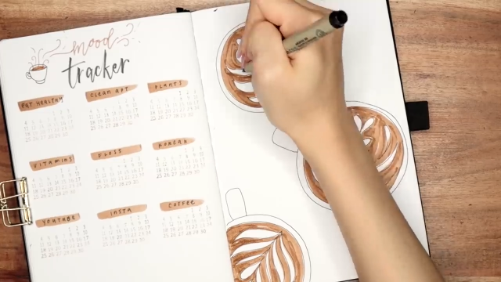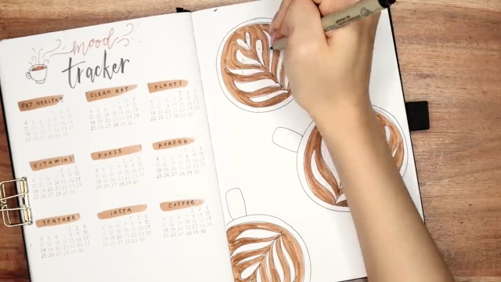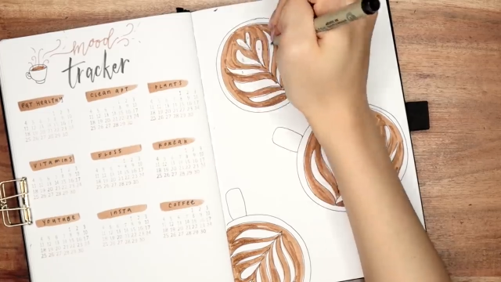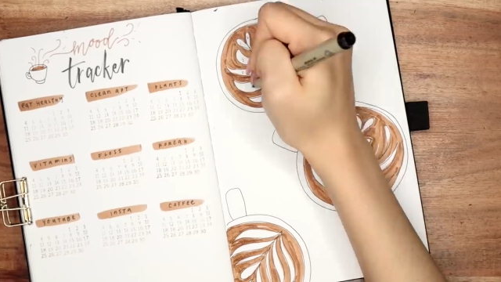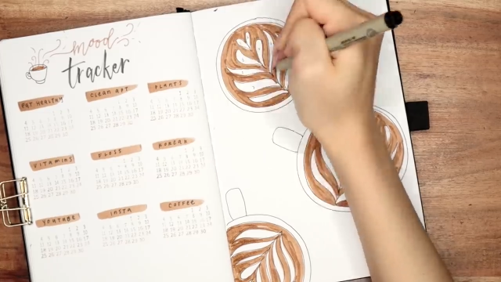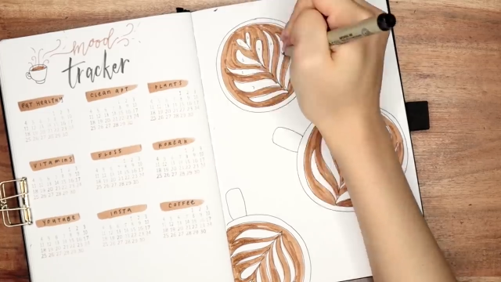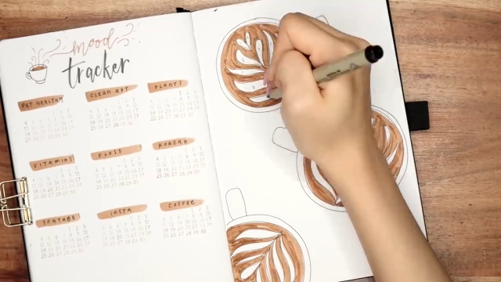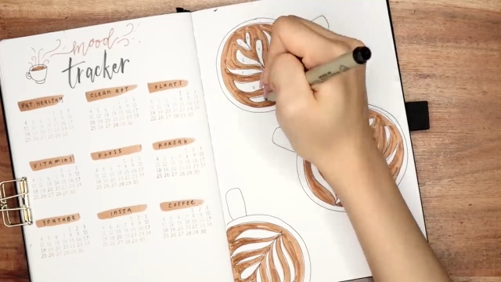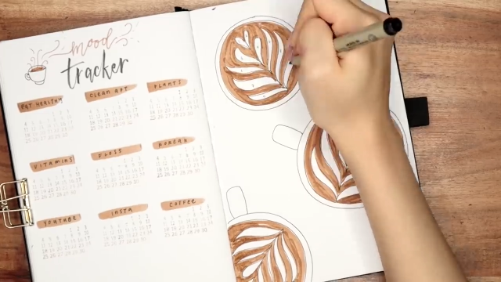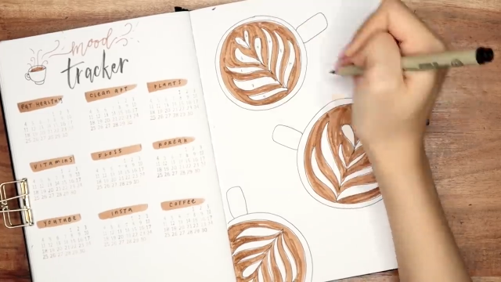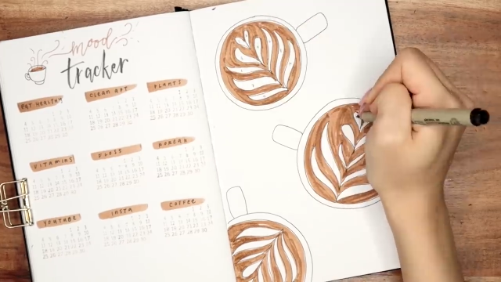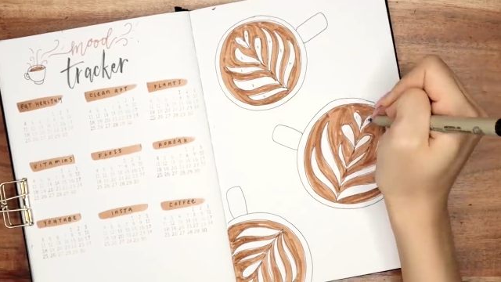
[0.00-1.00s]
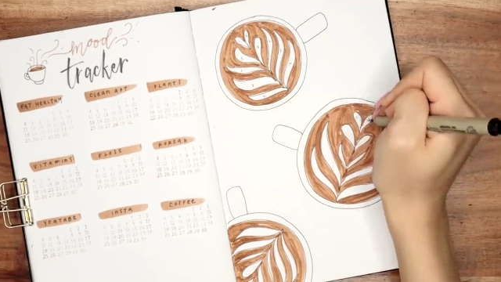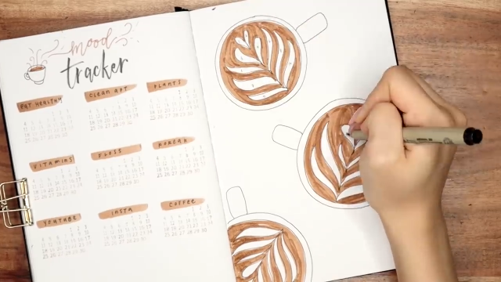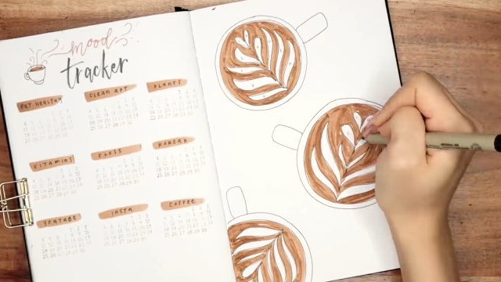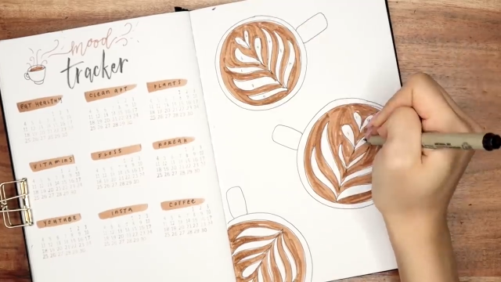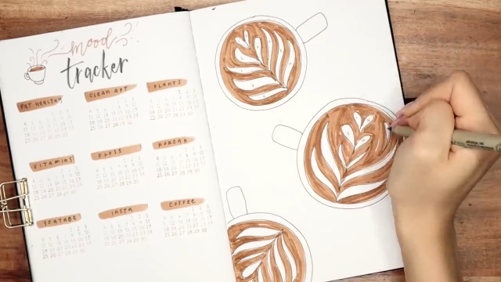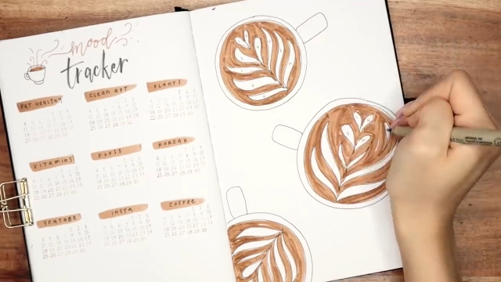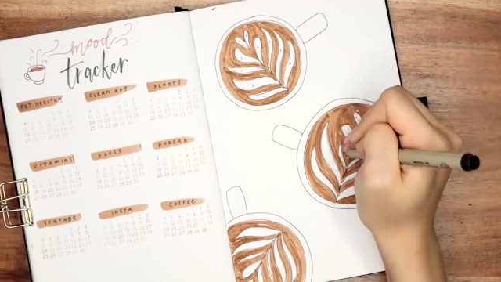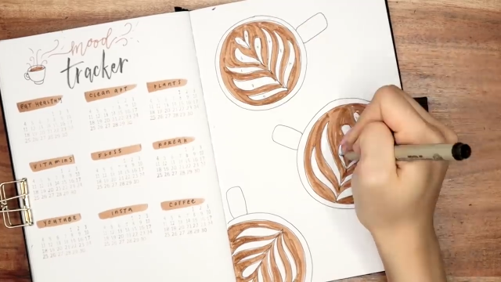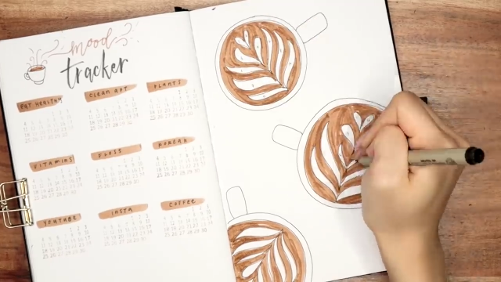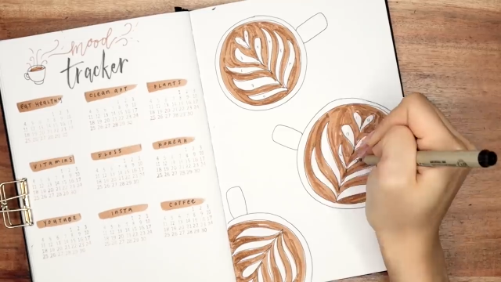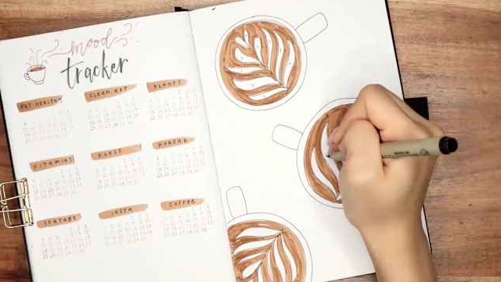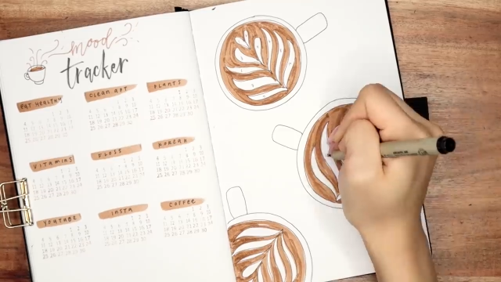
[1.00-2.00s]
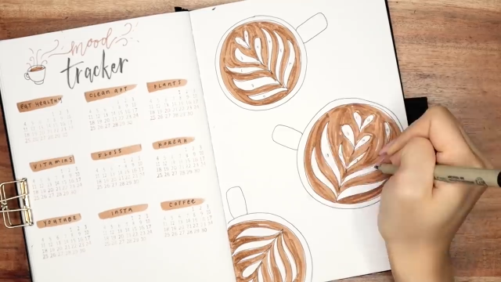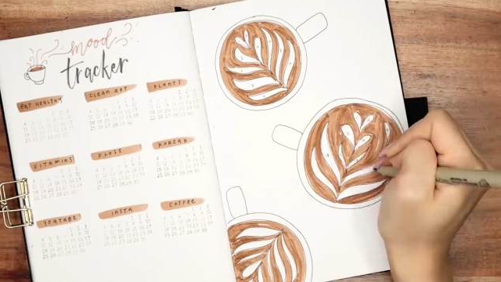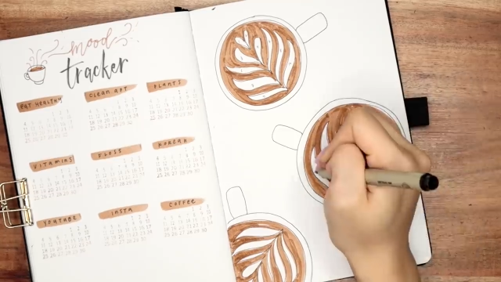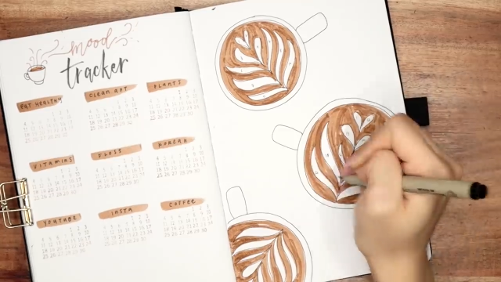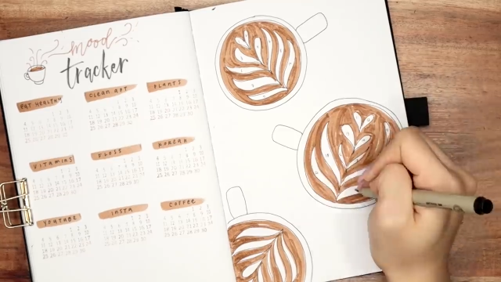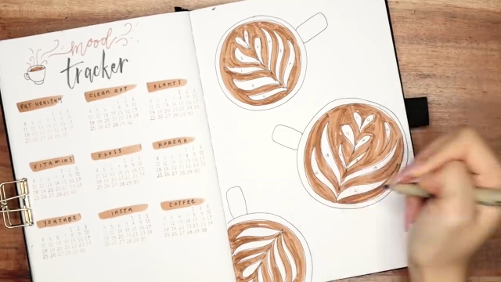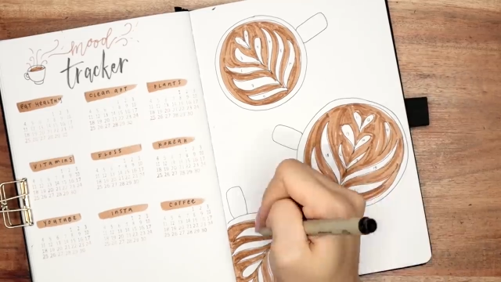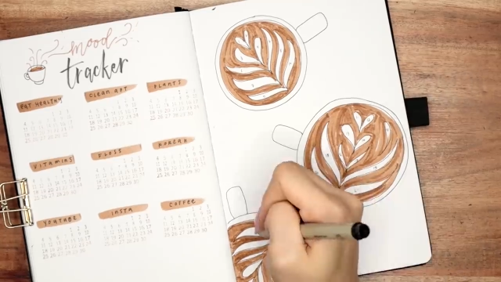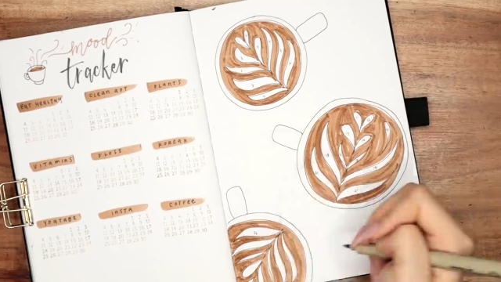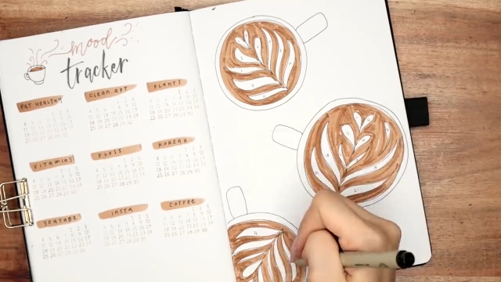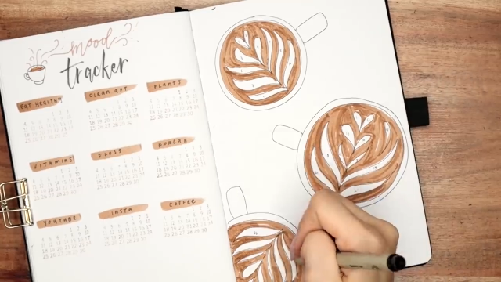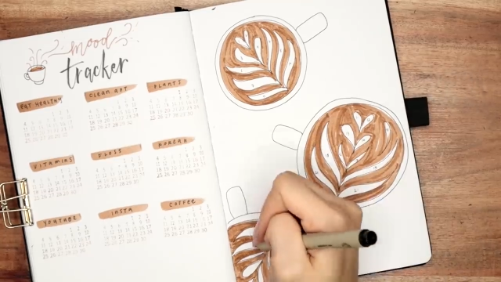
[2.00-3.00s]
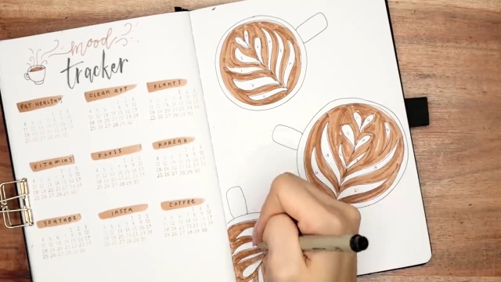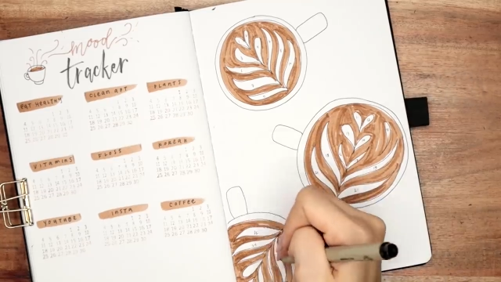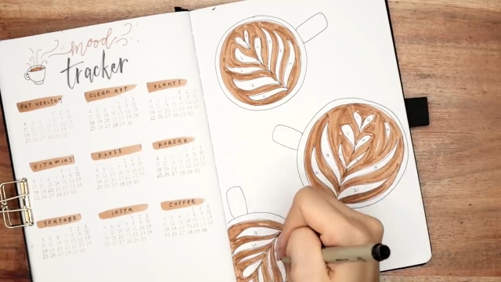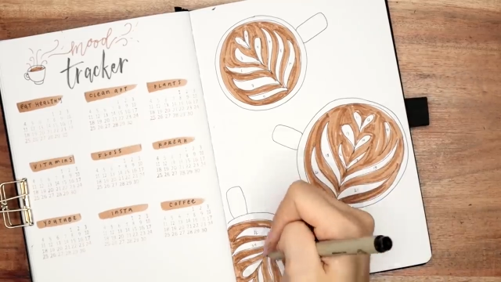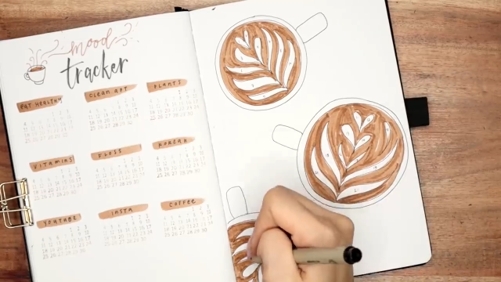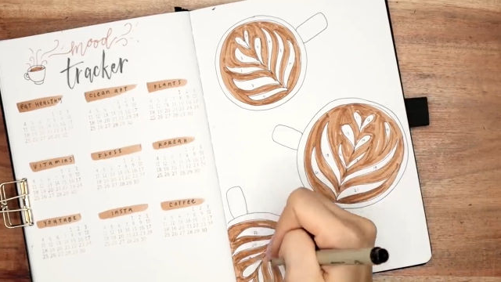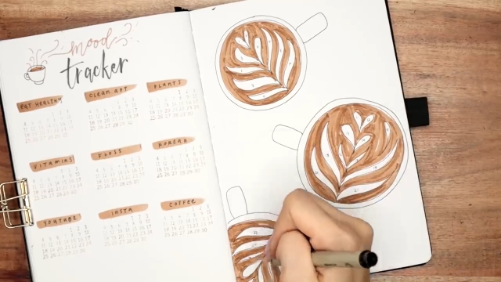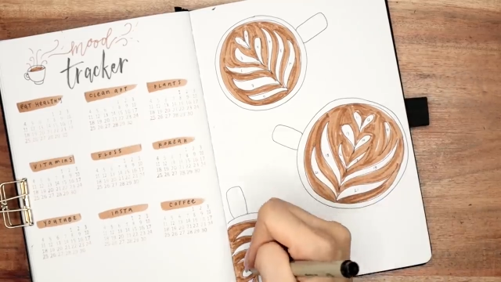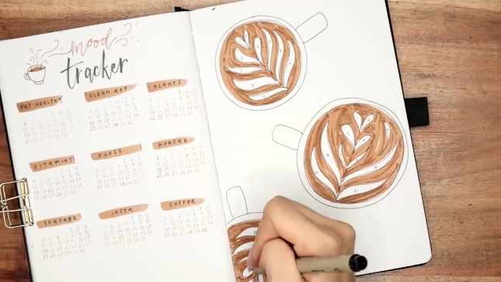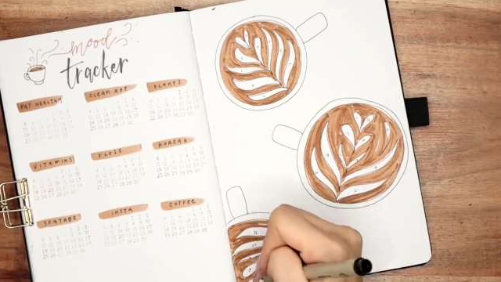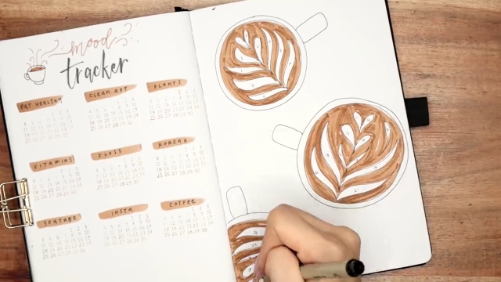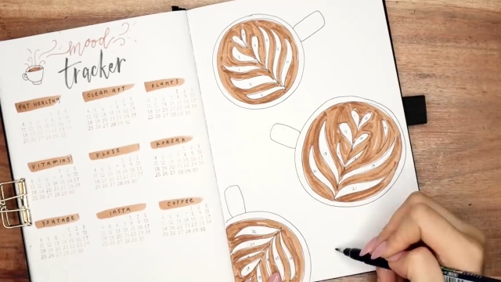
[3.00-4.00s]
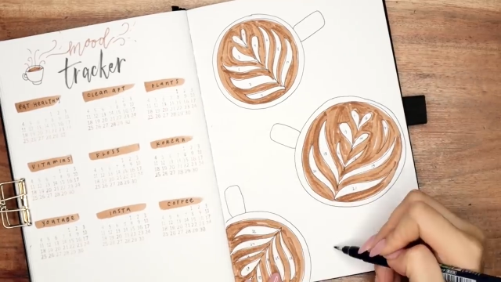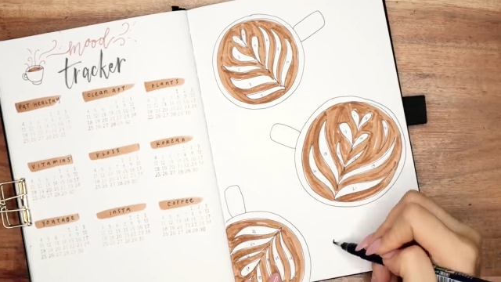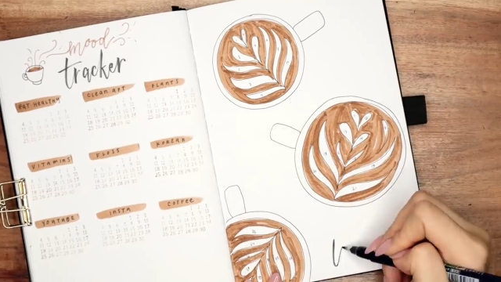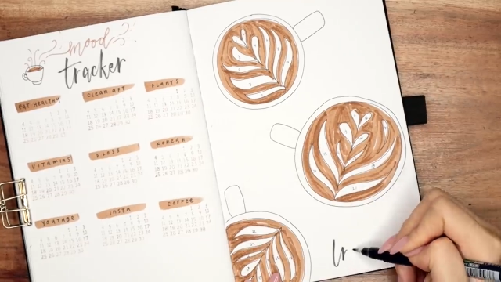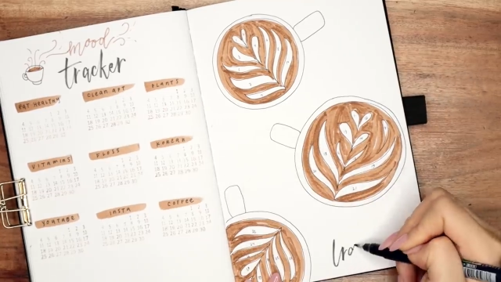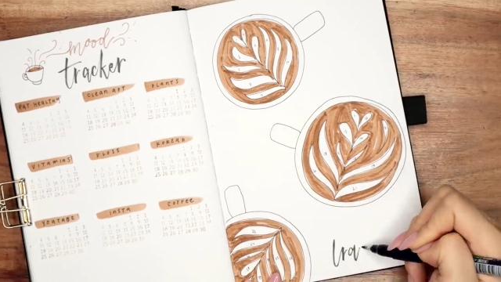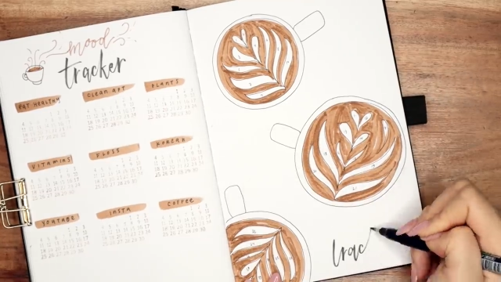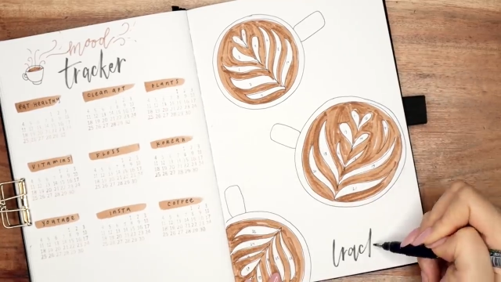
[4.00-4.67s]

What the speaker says: Nobody's mouth can be seen.